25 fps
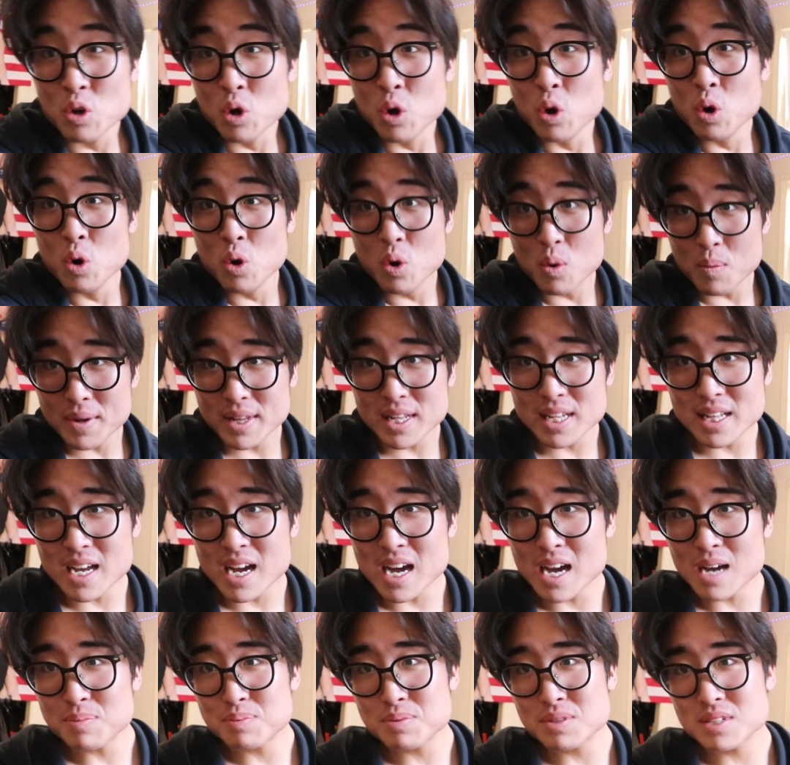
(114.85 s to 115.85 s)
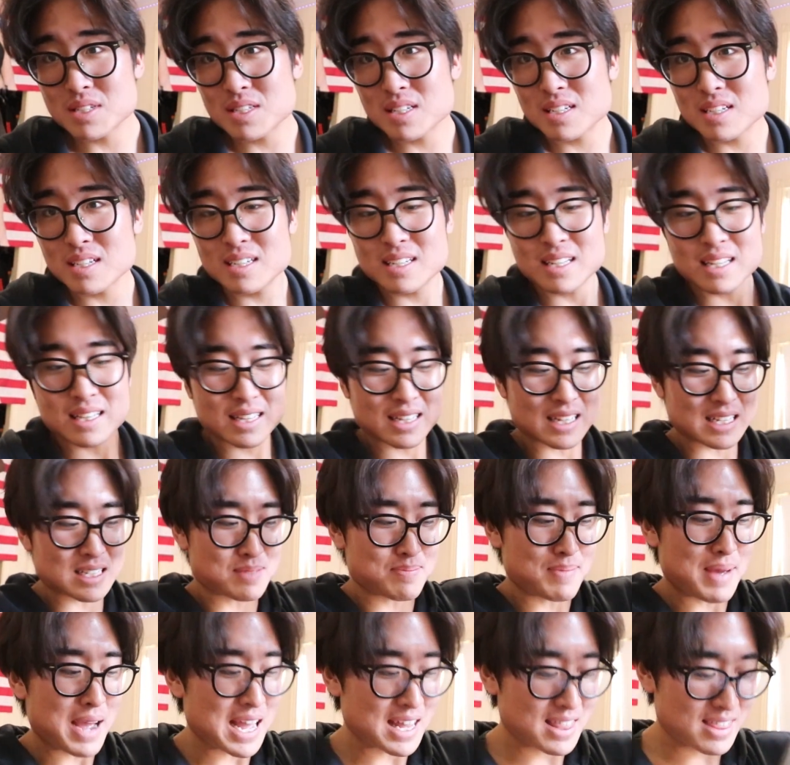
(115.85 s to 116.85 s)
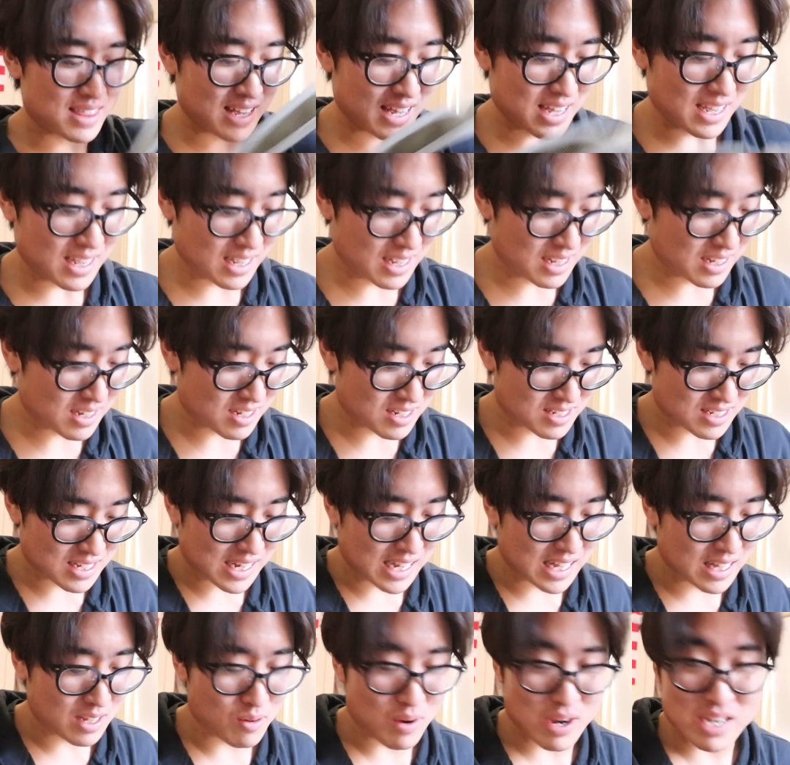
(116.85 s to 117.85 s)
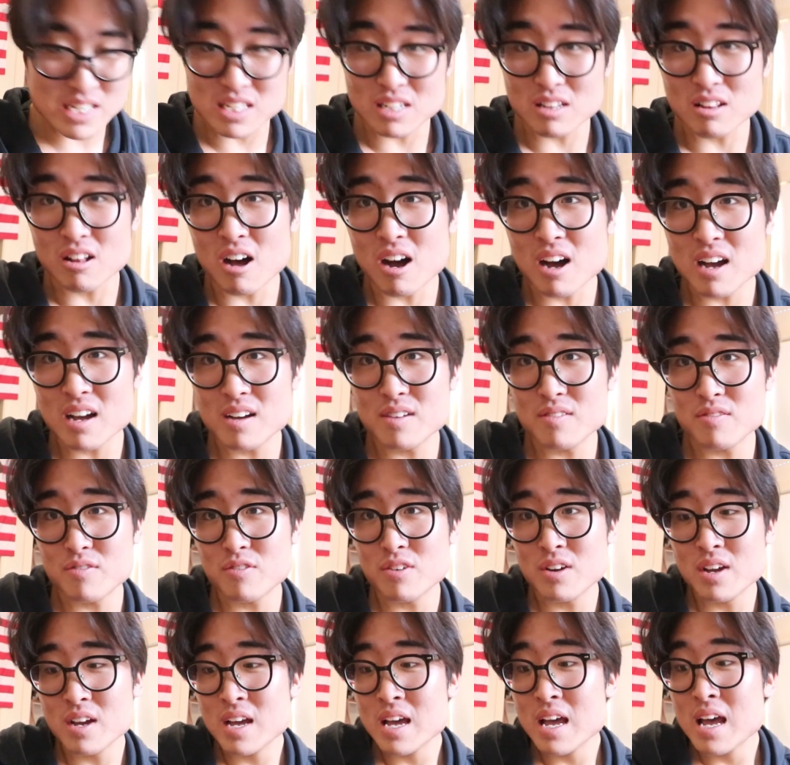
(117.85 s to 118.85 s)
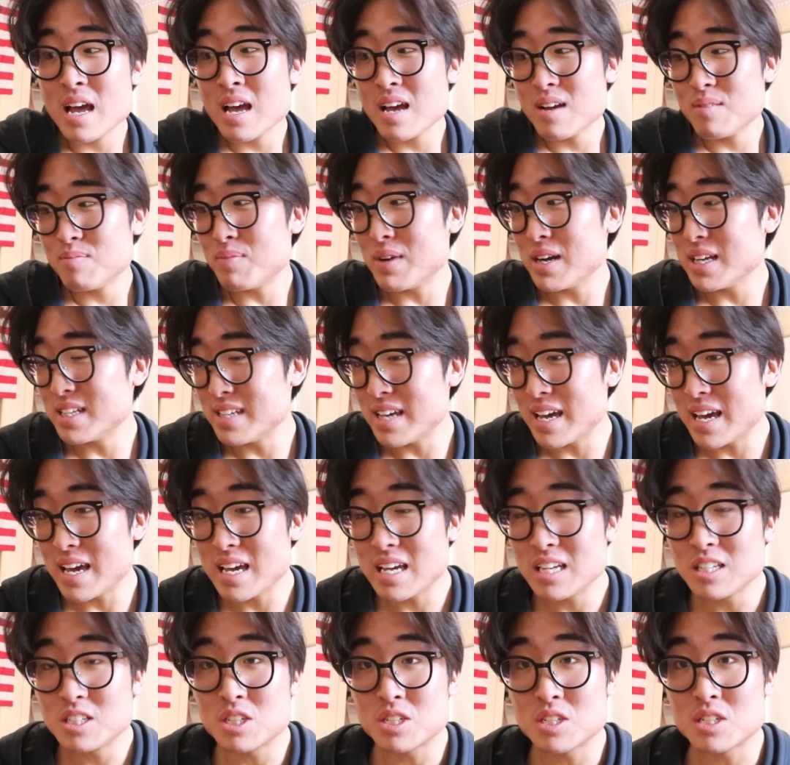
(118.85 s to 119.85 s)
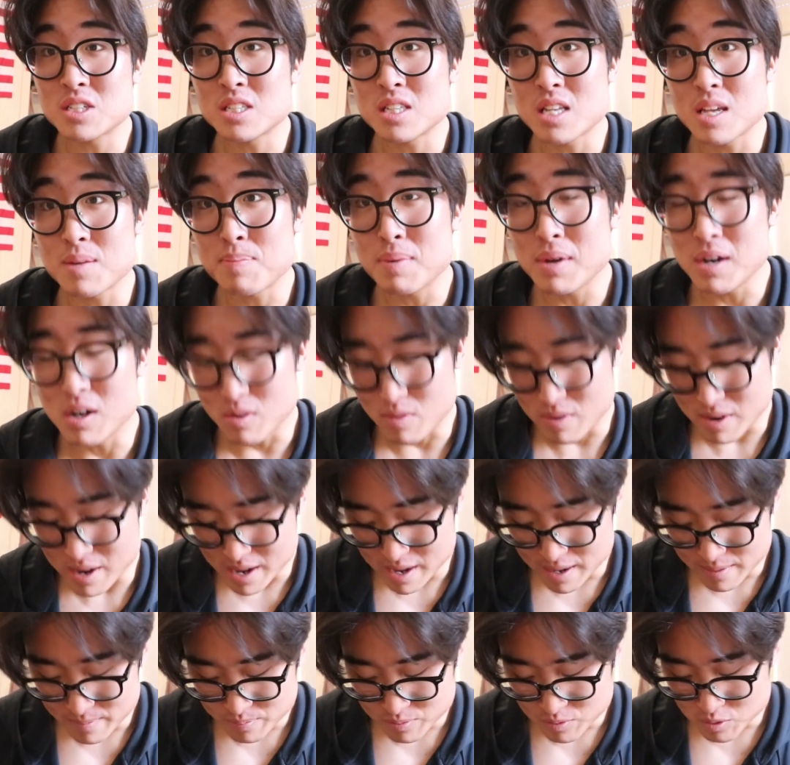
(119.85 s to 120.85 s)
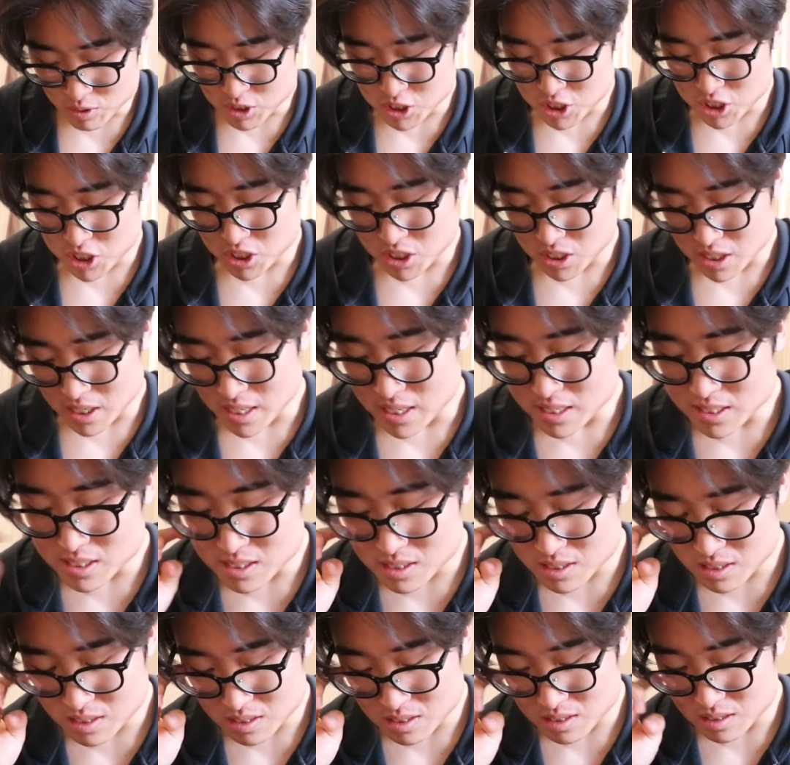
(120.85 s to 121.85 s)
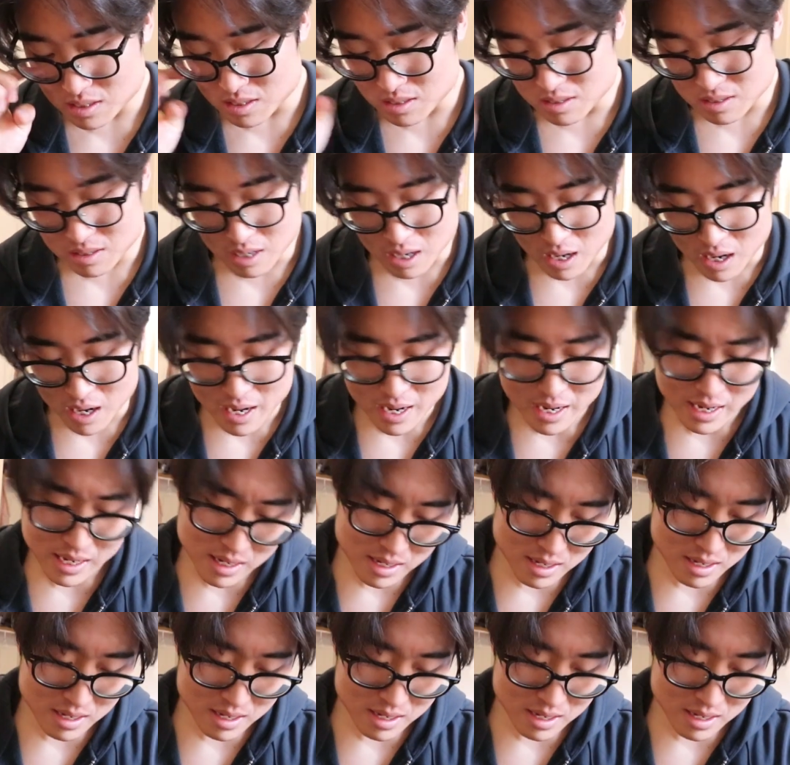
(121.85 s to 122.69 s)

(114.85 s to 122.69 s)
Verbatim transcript: too many naps, and I think that's a bad thing because it kind of wastes a lot of my day just sleeping away, which is not